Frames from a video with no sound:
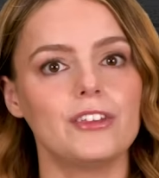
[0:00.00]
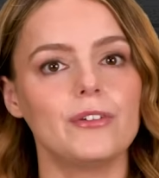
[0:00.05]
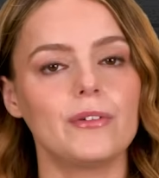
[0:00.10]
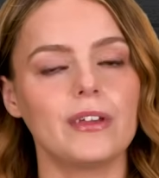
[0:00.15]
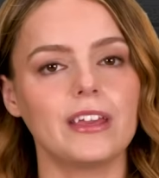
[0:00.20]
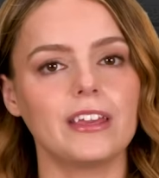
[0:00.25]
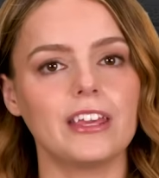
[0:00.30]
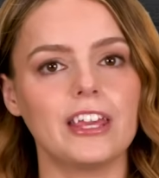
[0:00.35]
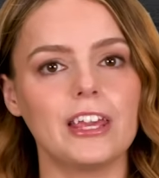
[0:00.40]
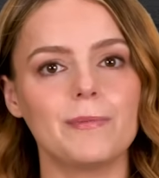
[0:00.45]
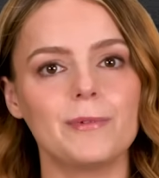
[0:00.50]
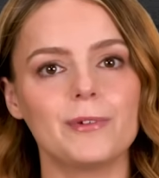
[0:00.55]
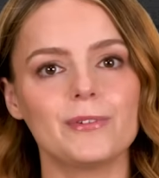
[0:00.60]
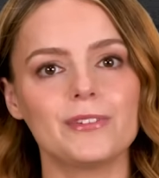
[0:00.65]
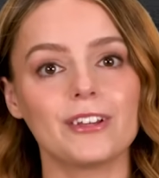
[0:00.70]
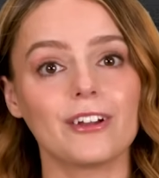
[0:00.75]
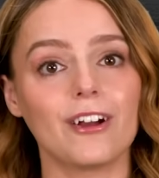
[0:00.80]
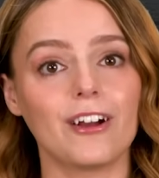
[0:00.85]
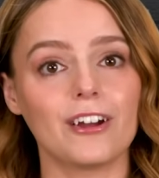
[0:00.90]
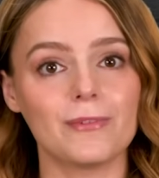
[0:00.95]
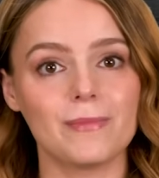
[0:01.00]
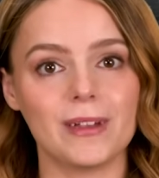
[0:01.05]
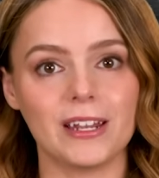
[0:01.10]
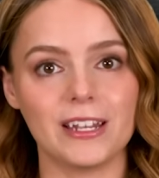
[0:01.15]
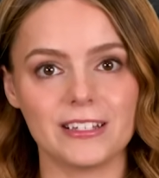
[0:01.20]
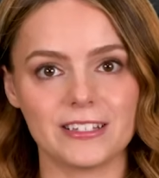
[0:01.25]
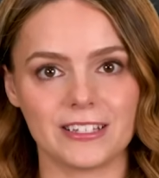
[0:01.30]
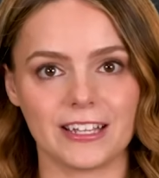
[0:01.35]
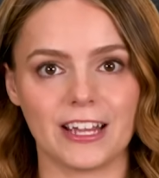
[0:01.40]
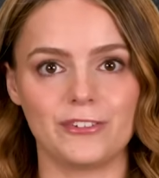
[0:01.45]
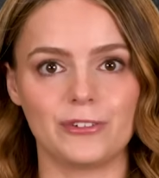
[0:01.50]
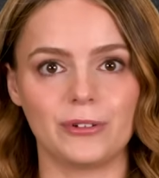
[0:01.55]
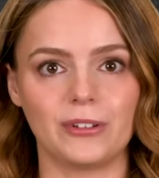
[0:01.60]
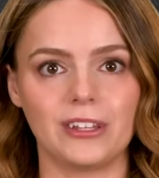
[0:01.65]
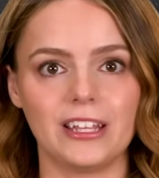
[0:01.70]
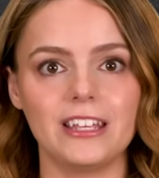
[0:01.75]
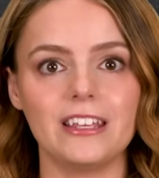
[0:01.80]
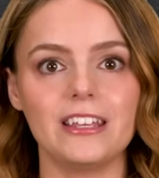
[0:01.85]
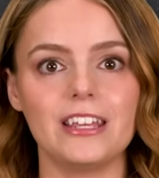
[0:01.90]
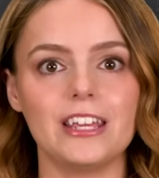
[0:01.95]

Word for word: you can keep using automated scheduling